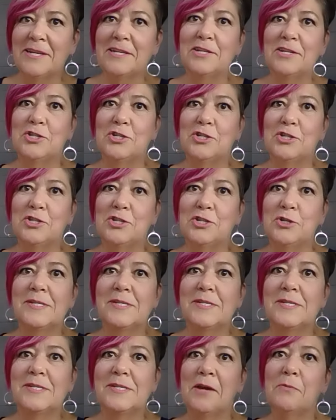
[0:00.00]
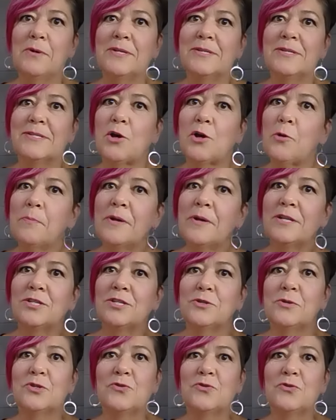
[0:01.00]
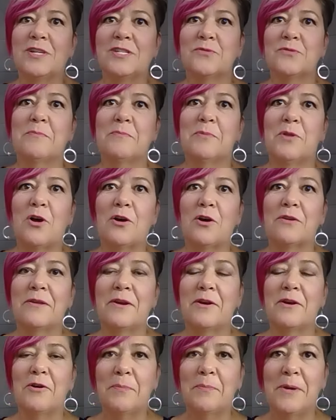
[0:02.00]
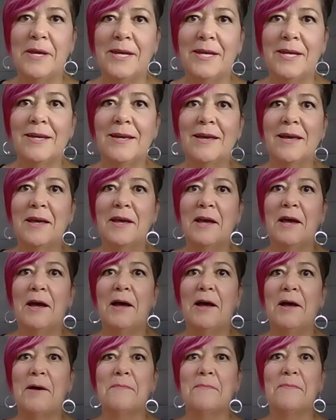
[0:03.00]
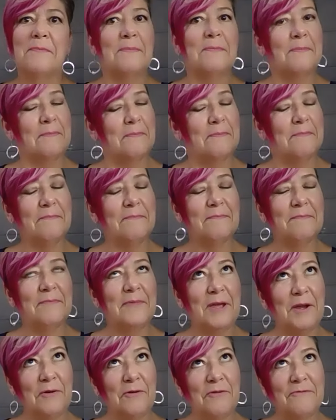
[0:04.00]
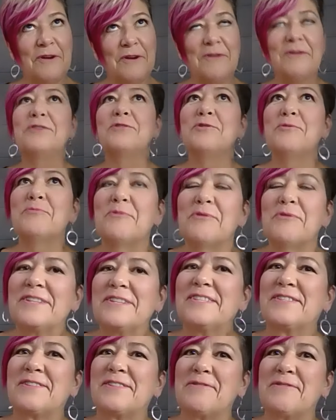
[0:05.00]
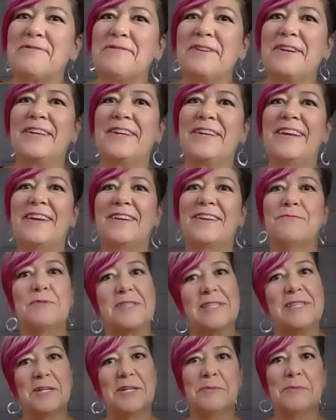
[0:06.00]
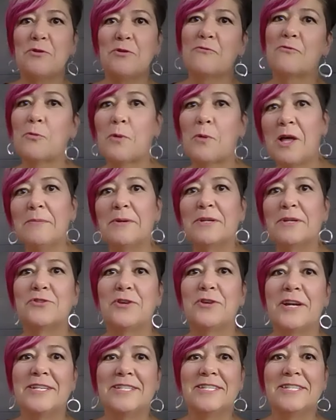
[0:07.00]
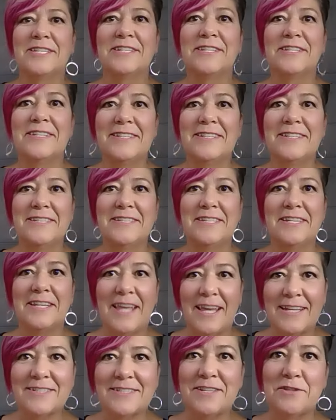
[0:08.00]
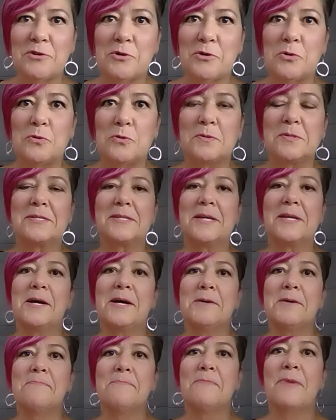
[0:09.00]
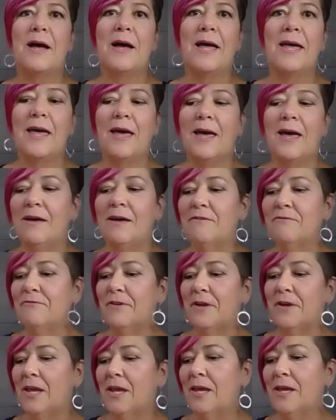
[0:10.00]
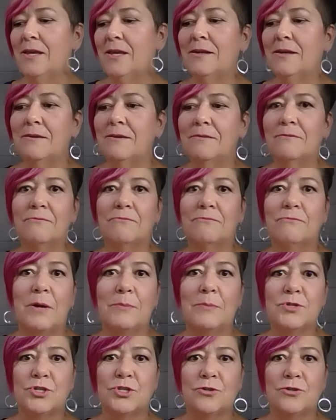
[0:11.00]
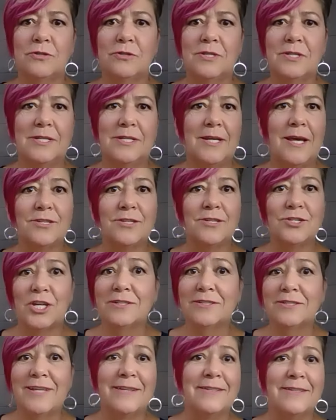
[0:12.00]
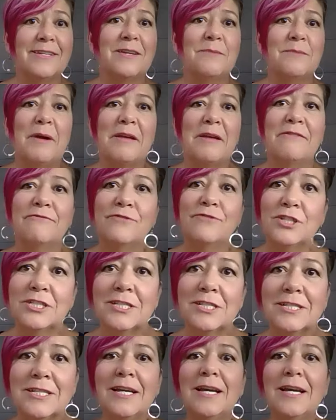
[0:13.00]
issues that I was hoping to address with block therapy. They are very numerous, so it was a little bit overwhelming trying to get to those. I have a ruptured EHL tendon in my foot.